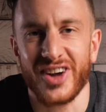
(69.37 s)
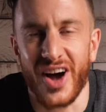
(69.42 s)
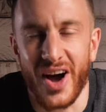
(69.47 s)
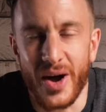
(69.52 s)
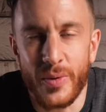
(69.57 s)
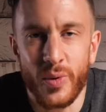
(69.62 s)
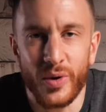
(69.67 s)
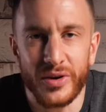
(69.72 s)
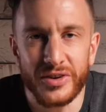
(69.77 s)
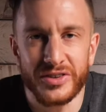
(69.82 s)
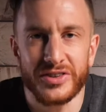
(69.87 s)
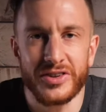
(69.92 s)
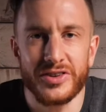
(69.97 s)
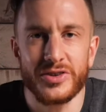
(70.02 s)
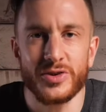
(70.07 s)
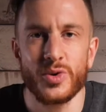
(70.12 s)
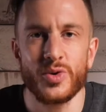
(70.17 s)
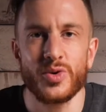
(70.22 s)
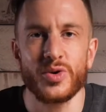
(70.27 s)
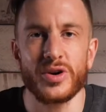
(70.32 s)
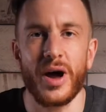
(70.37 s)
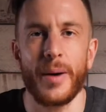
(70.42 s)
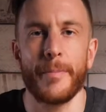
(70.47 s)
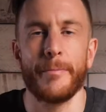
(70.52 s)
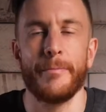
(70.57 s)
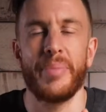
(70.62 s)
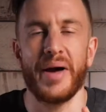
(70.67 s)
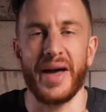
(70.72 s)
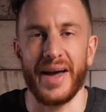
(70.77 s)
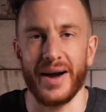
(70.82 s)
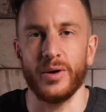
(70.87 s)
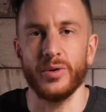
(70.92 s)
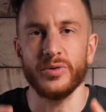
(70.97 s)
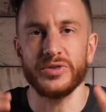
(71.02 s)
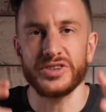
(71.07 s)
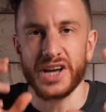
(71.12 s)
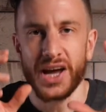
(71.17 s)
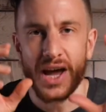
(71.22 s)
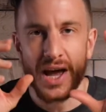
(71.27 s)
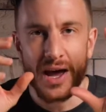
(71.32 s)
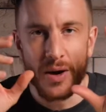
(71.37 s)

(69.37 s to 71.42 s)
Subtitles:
I want to talk about